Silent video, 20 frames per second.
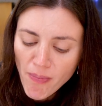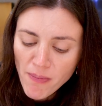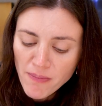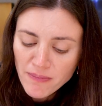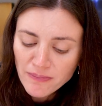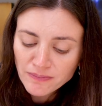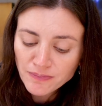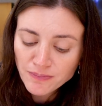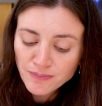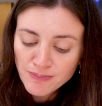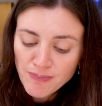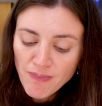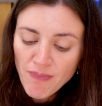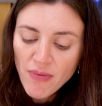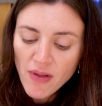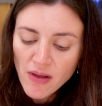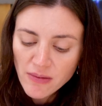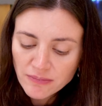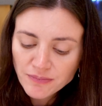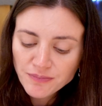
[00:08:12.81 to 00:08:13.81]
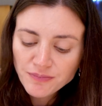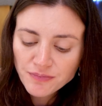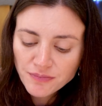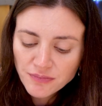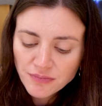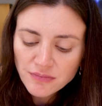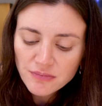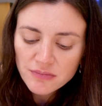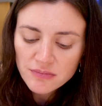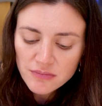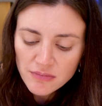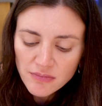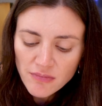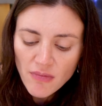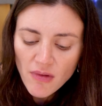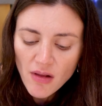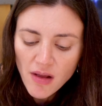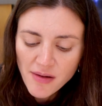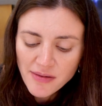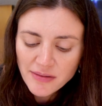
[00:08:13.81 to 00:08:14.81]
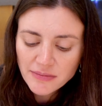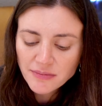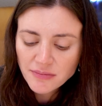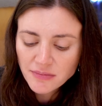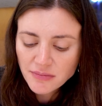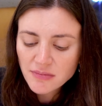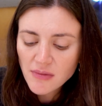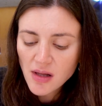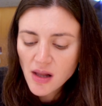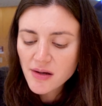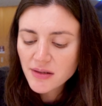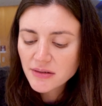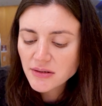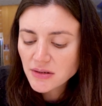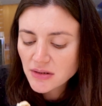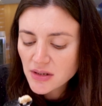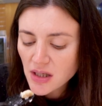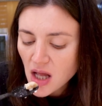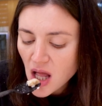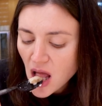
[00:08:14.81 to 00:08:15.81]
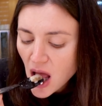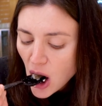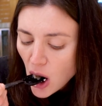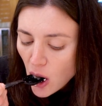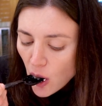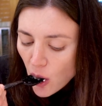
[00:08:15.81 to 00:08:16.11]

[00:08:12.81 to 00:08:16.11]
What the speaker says: This is like cloudy, soft, shaved